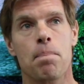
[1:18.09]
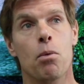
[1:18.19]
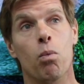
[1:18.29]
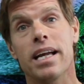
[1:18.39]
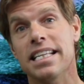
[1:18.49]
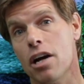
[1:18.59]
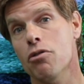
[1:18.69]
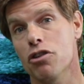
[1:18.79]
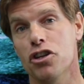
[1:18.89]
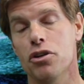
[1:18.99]
we
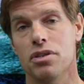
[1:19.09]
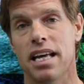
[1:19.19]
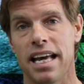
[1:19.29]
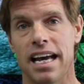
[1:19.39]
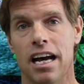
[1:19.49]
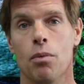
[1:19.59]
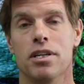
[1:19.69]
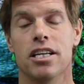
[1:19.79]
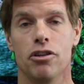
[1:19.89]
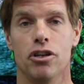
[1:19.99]
don't use here, and
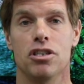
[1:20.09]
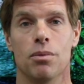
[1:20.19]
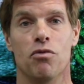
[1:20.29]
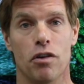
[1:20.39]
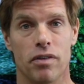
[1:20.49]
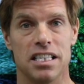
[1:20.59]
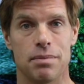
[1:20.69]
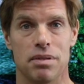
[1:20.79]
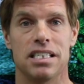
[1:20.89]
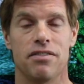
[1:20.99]
we don't use them for a very
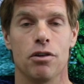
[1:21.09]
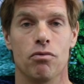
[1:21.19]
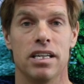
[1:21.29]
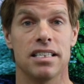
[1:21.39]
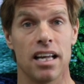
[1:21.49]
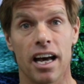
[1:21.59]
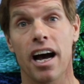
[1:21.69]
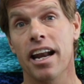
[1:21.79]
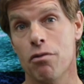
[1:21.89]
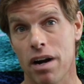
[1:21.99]
specific reason. And
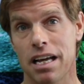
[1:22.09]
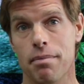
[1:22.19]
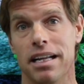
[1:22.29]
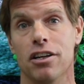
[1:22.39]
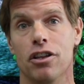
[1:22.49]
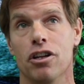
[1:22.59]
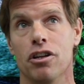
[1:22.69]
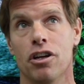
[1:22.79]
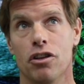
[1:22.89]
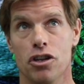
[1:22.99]
I recommend
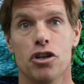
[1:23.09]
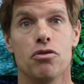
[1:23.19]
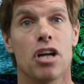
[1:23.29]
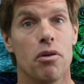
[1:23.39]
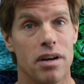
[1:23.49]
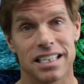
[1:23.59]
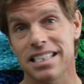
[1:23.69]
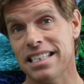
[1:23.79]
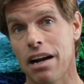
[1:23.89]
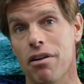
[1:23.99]
that you don't
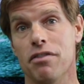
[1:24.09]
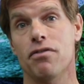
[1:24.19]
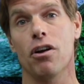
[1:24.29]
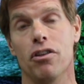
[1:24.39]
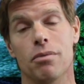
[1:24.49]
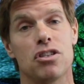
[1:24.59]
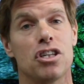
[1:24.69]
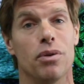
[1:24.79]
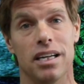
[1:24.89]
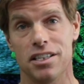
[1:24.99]
necessarily follow them
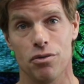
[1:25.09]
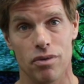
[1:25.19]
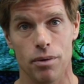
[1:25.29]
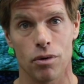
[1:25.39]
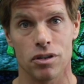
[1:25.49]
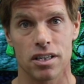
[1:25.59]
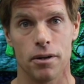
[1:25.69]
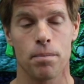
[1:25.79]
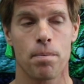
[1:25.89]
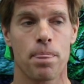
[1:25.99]
too, unless you really want to.
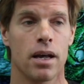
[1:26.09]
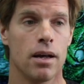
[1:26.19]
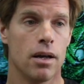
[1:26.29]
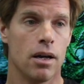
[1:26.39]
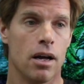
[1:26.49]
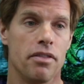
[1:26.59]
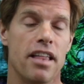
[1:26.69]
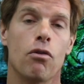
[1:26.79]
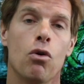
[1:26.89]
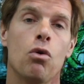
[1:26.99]

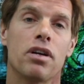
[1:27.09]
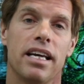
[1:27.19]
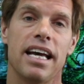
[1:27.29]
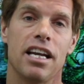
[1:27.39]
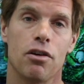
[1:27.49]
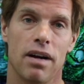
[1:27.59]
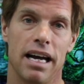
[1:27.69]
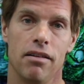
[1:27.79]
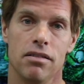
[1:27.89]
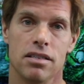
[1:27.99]
They're all geared
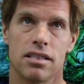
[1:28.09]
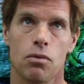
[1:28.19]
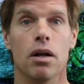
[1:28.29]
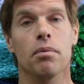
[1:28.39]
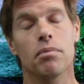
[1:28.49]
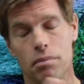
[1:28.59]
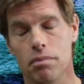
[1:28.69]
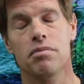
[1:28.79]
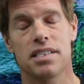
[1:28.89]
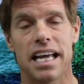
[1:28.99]
around, well,
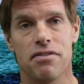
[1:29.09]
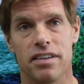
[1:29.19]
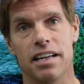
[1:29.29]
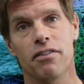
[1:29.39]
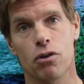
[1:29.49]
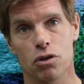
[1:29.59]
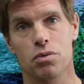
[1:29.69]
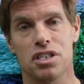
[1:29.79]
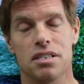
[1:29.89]
safety, of course, which is